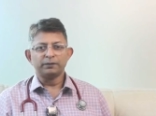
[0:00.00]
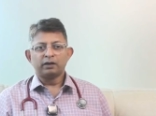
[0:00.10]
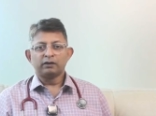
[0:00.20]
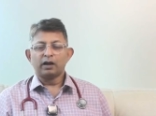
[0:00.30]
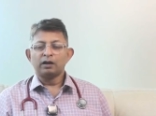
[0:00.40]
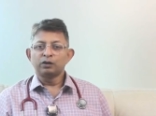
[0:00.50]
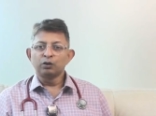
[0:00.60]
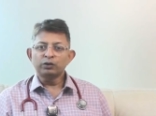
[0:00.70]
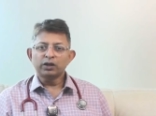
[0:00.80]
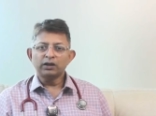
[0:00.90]
It is a
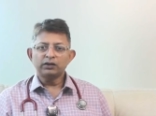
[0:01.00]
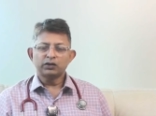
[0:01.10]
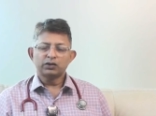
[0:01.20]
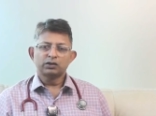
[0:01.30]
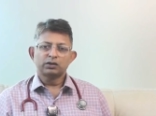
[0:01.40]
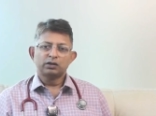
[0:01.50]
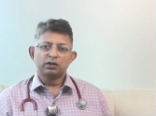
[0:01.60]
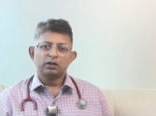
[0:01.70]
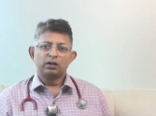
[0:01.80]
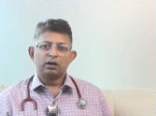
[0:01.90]
no-touch,
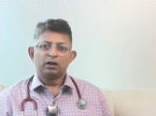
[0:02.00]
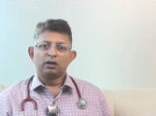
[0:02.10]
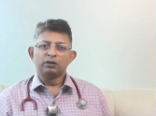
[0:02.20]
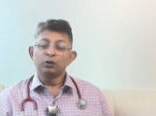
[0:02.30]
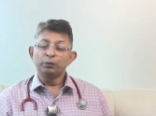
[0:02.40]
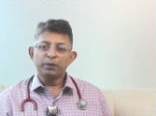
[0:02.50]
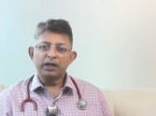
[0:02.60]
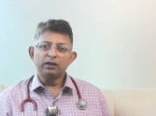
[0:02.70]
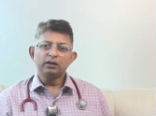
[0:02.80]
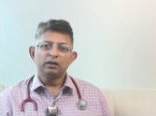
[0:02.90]
uh,
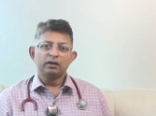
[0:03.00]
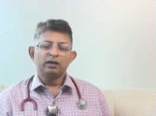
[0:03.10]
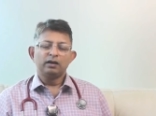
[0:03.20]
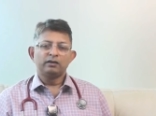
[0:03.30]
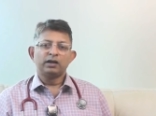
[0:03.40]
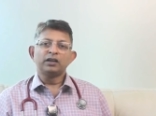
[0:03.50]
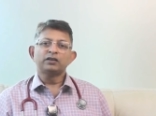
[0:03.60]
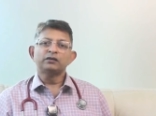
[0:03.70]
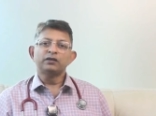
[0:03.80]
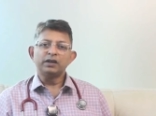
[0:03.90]
no-pain,
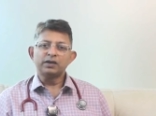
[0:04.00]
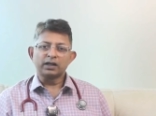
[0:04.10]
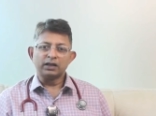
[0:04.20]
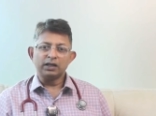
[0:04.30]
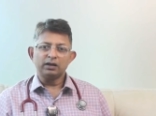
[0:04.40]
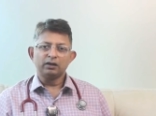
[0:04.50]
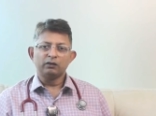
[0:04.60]
radiation-free technique,